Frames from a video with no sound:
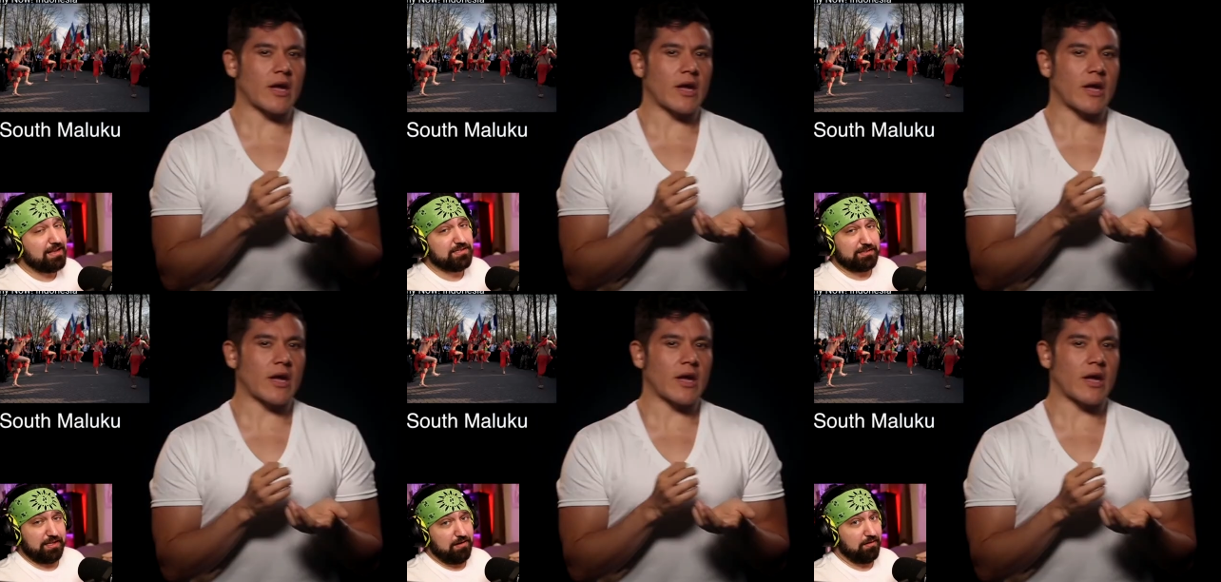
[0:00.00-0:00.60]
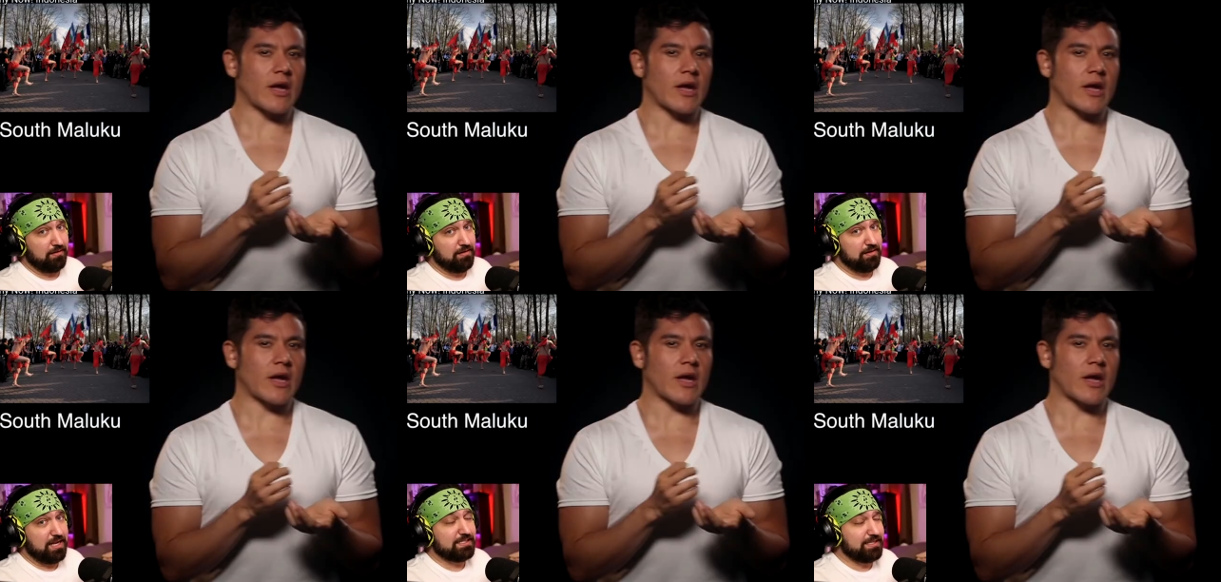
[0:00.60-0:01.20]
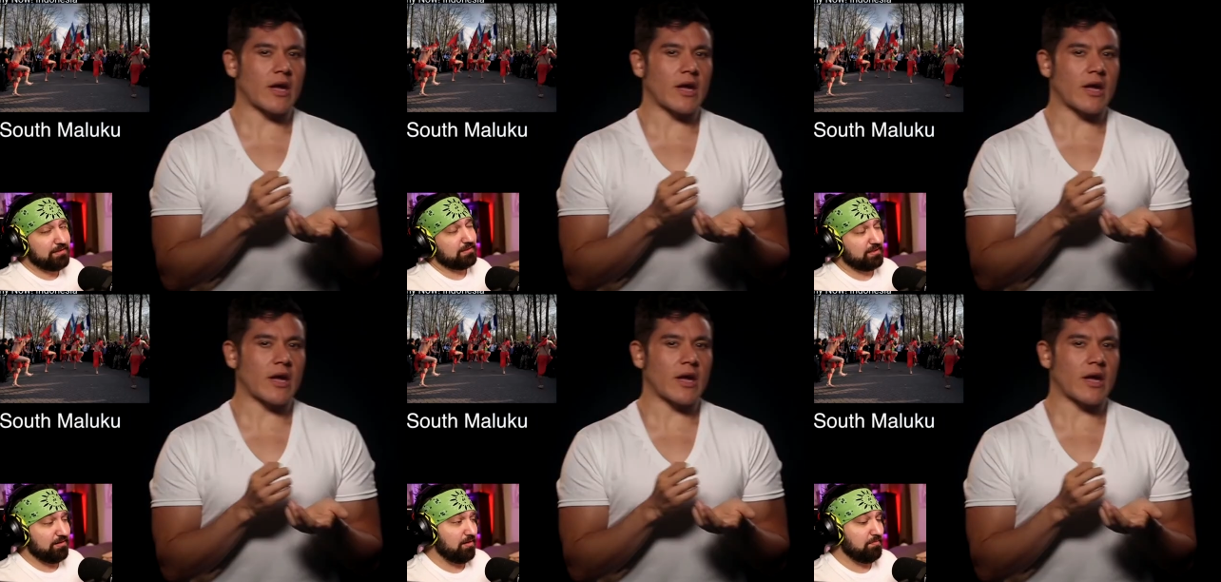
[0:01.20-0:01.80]
Speaker 1: like they are. It sounds like they
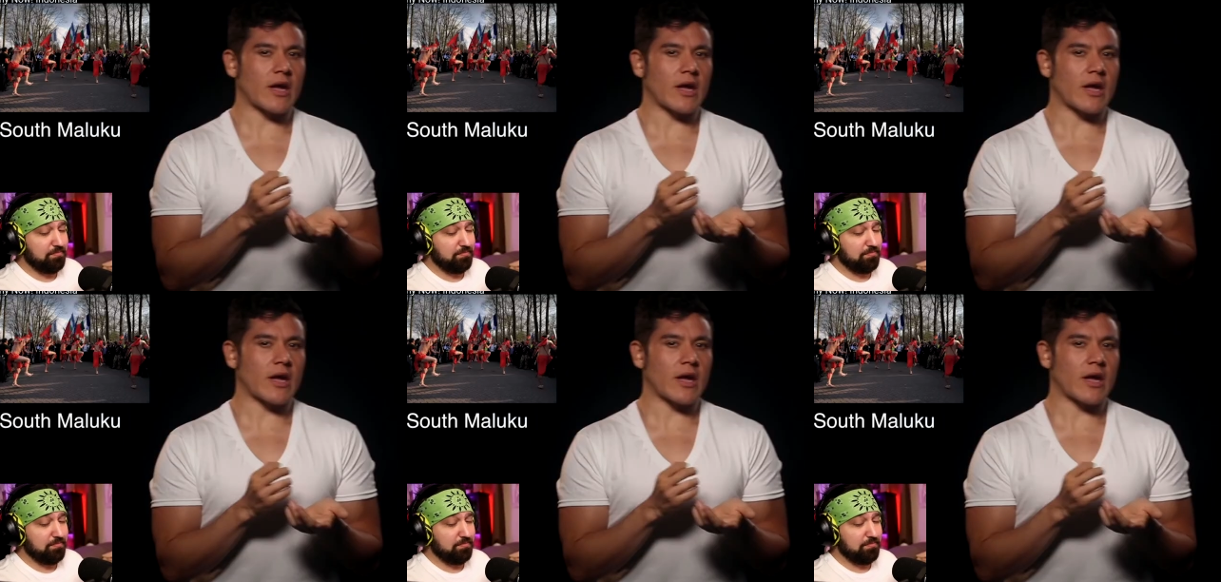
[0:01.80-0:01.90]
are,